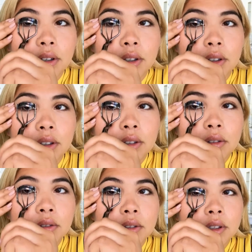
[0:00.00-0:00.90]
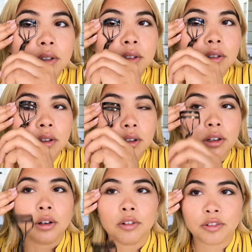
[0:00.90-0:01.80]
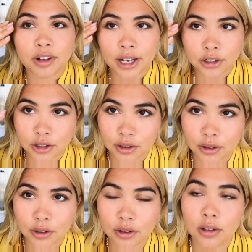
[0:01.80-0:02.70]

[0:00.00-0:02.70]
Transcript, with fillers: you use the old-fashioned